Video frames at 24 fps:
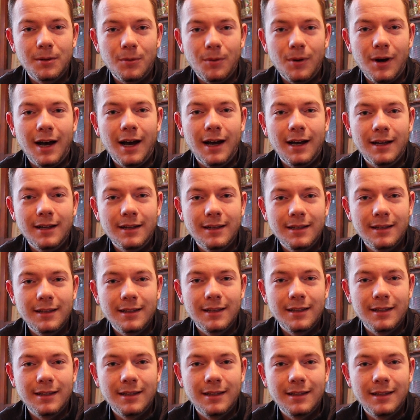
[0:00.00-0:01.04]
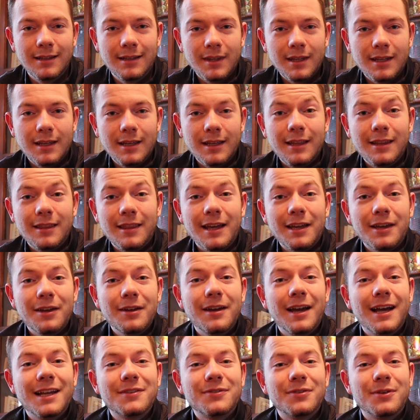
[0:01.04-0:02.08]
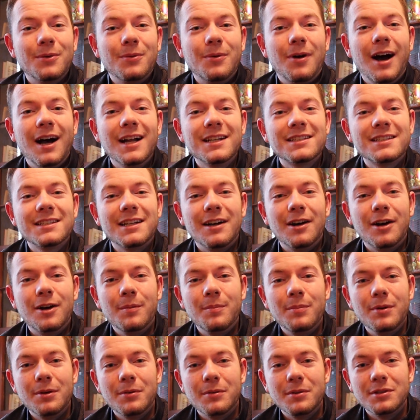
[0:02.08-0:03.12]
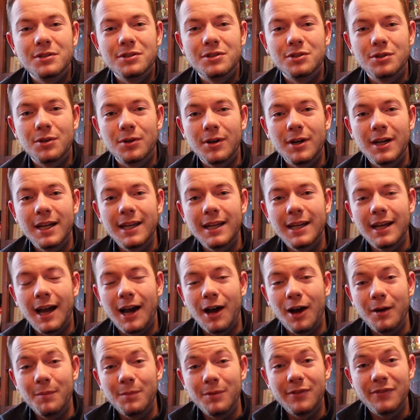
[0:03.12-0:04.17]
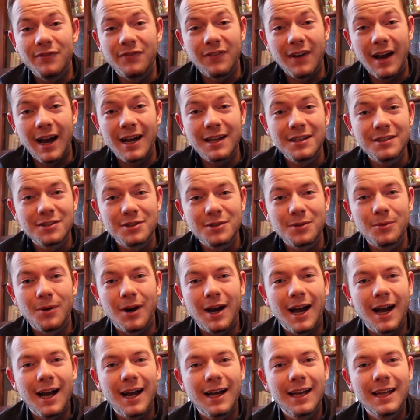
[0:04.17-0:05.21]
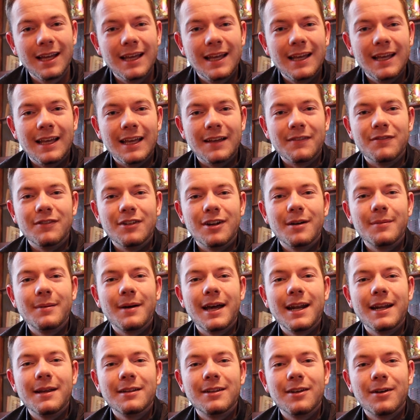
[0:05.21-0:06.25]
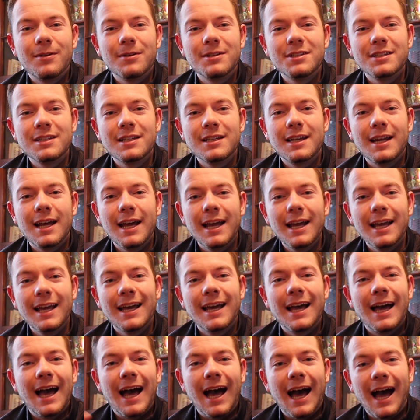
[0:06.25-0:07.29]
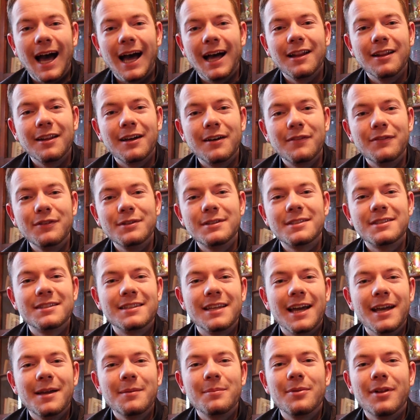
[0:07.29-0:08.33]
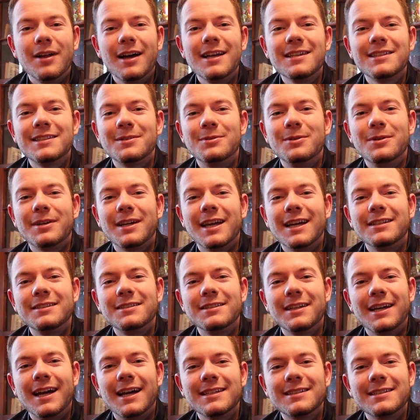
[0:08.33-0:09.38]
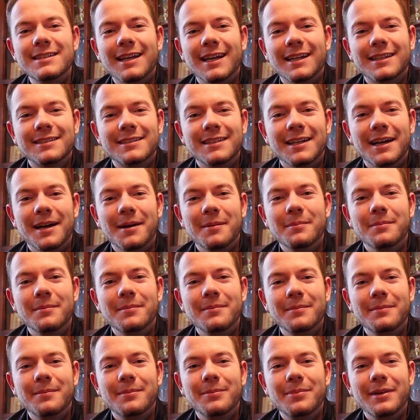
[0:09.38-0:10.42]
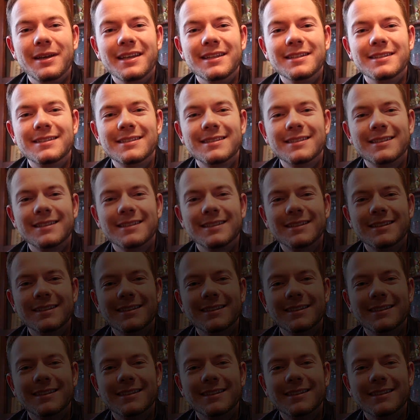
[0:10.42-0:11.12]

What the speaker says: why? Thank you guys for watching. I hope you enjoyed. I hope you find your why. If nobody told you today, I love you. Stay blessed, and we'll catch you guys next time. Peace.